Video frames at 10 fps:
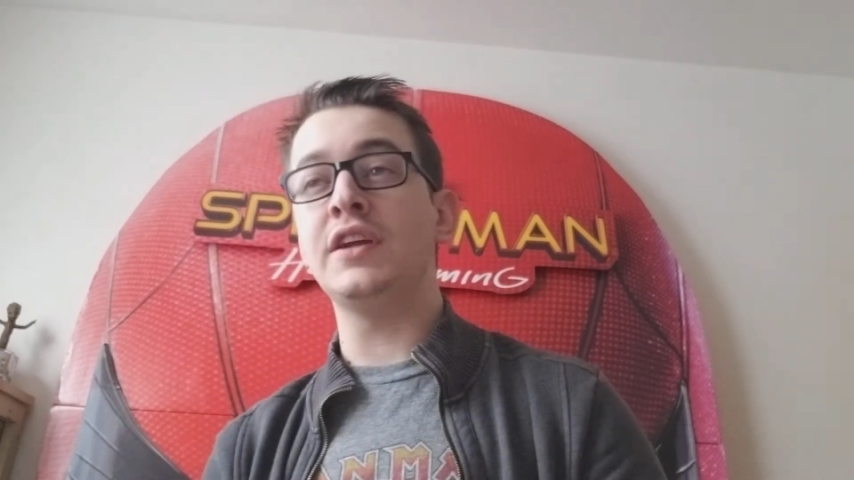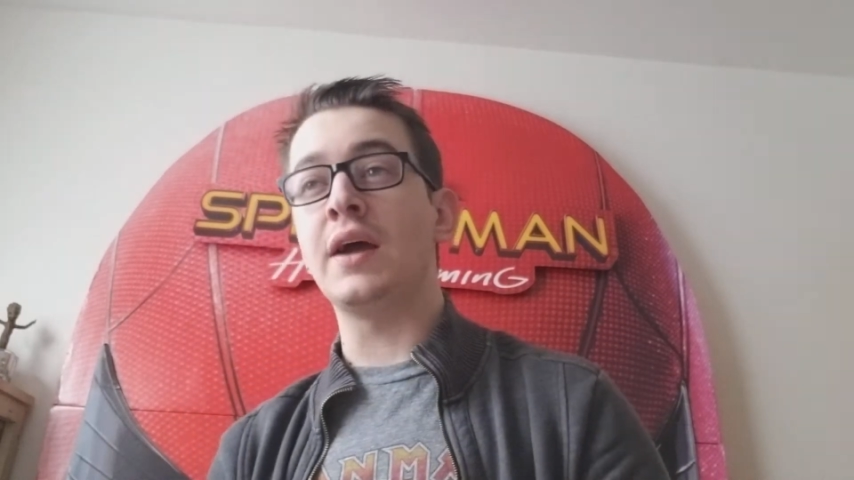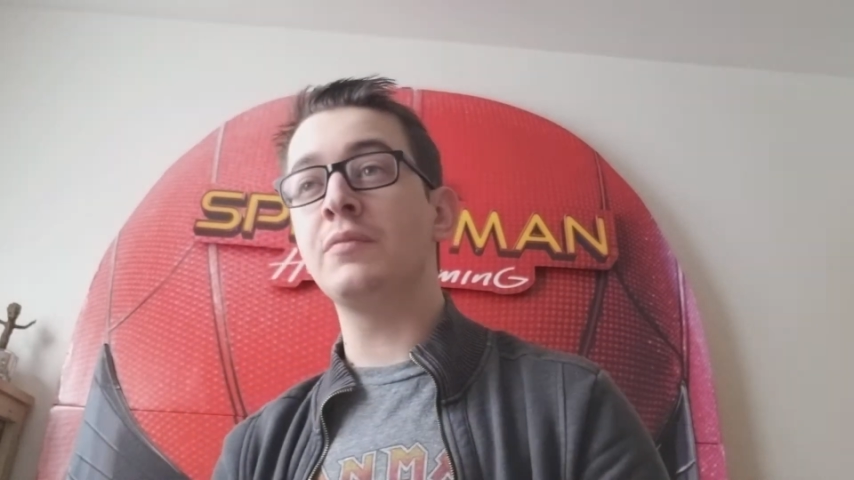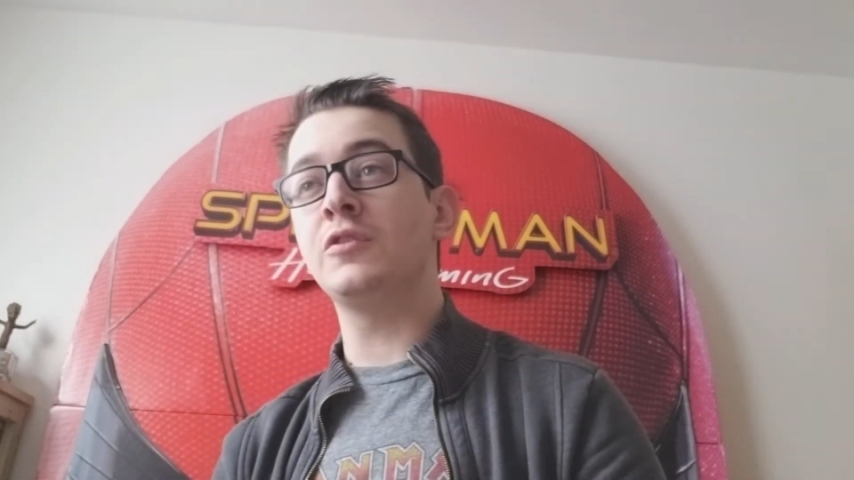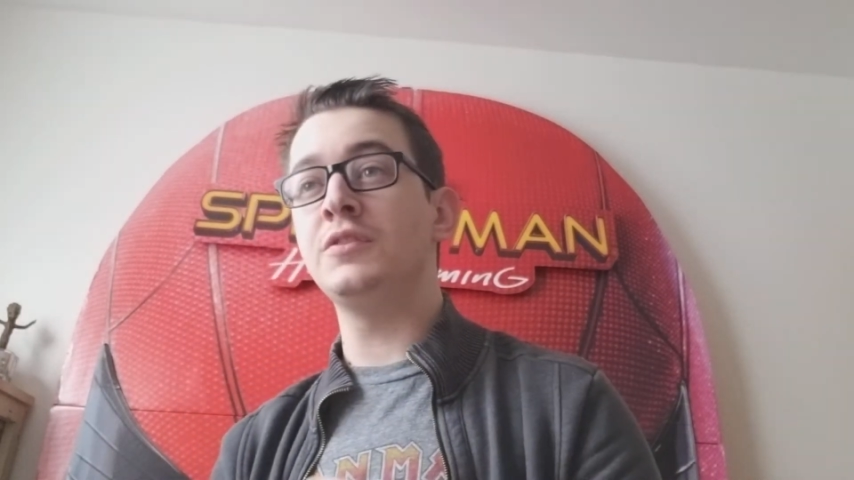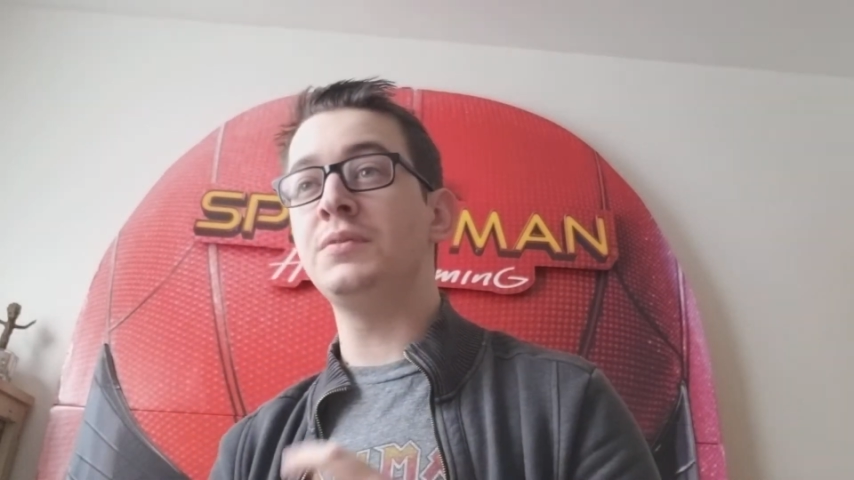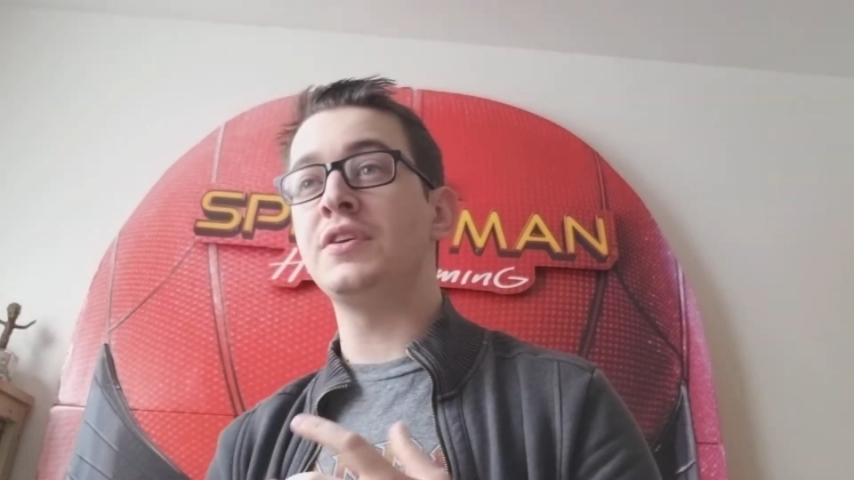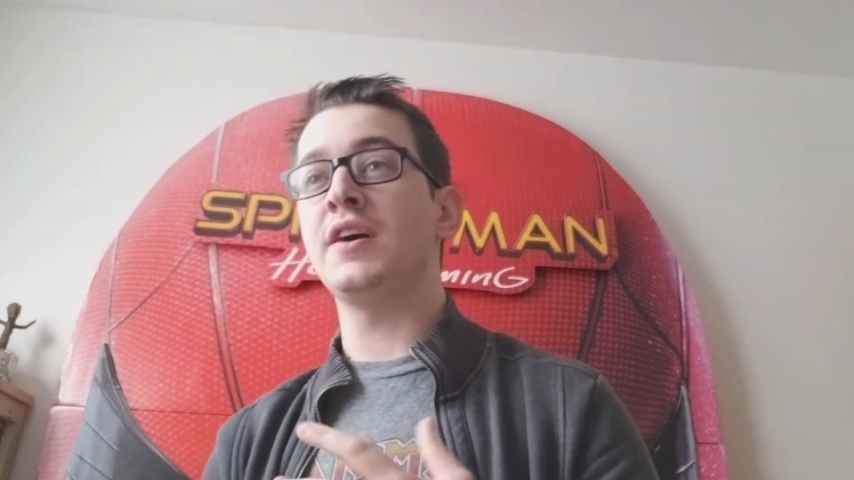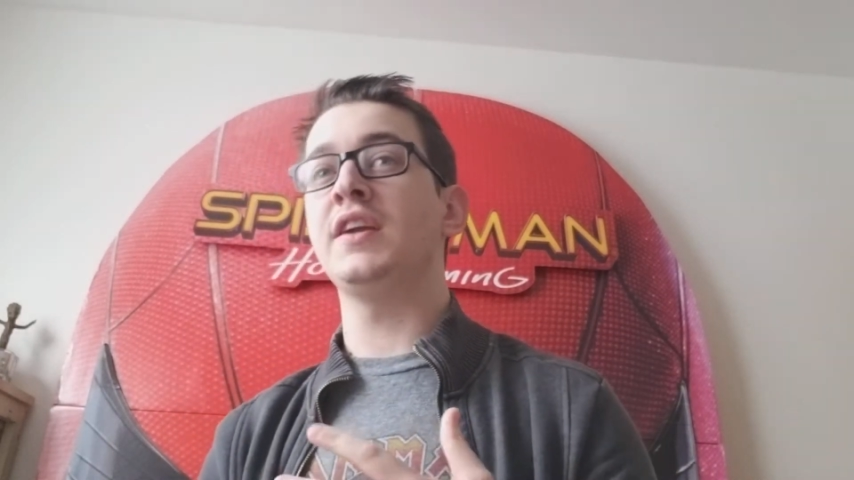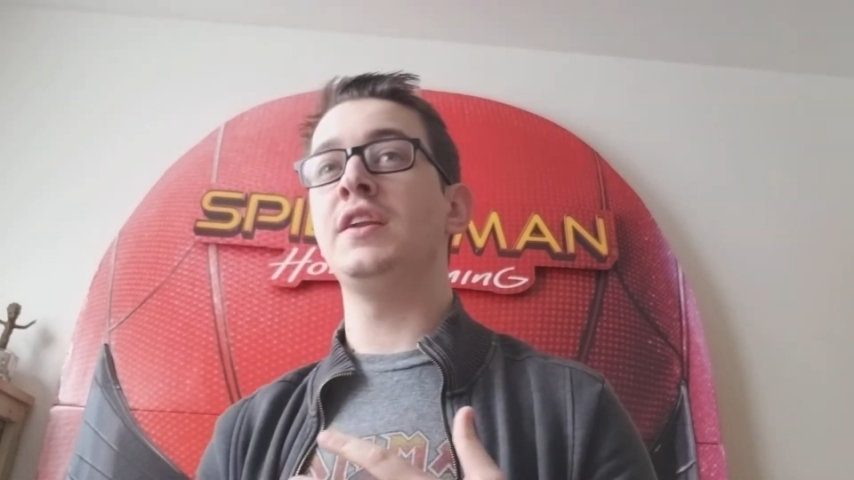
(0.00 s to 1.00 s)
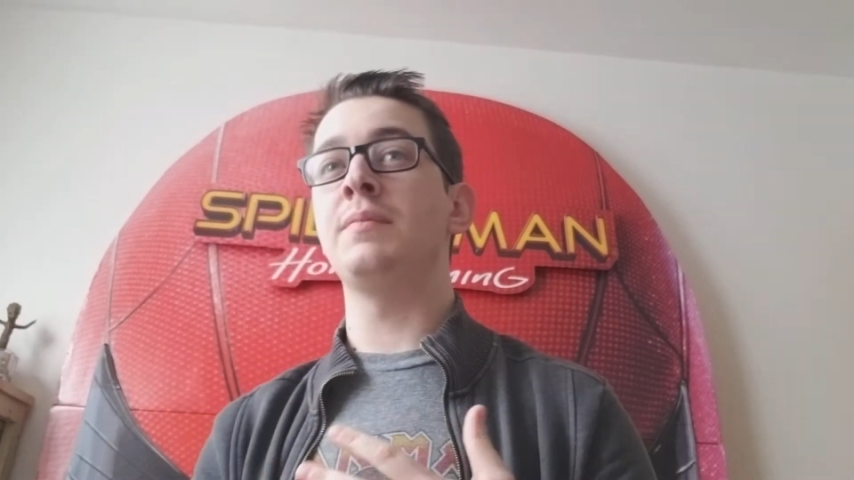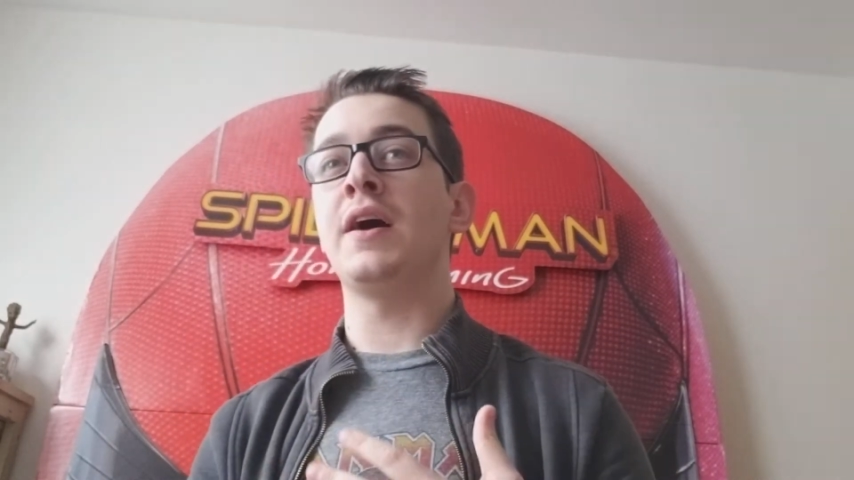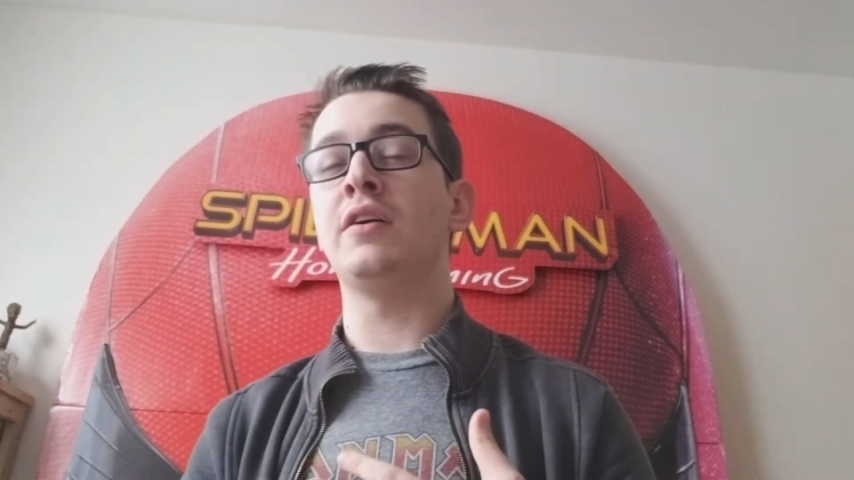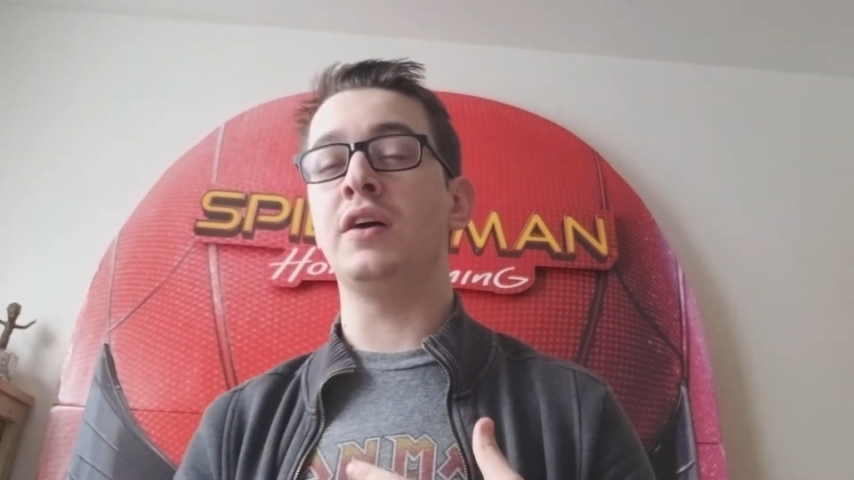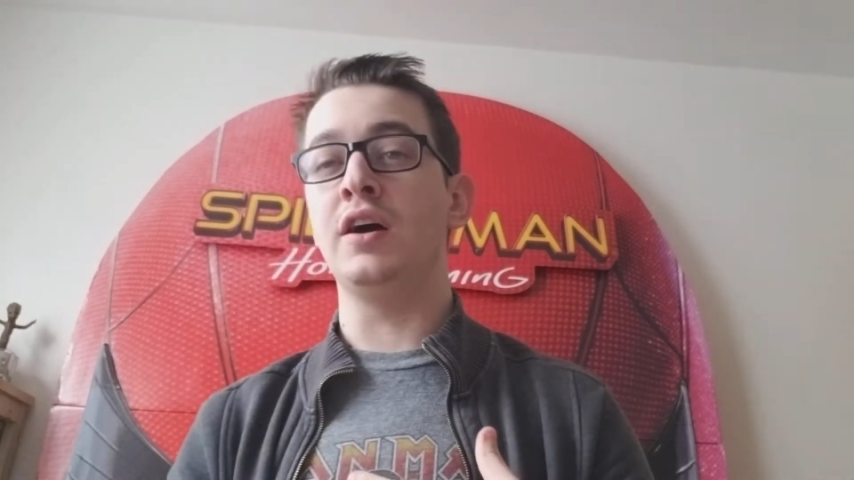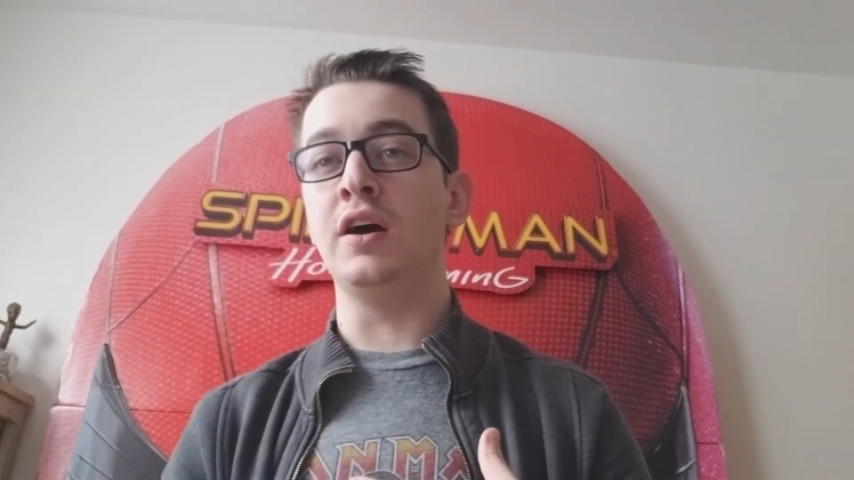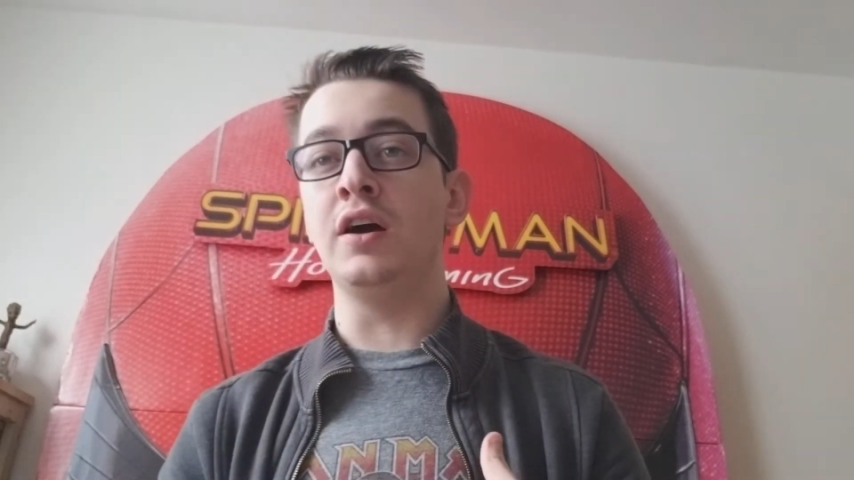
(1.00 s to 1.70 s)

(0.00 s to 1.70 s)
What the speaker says: I'm going to be talking about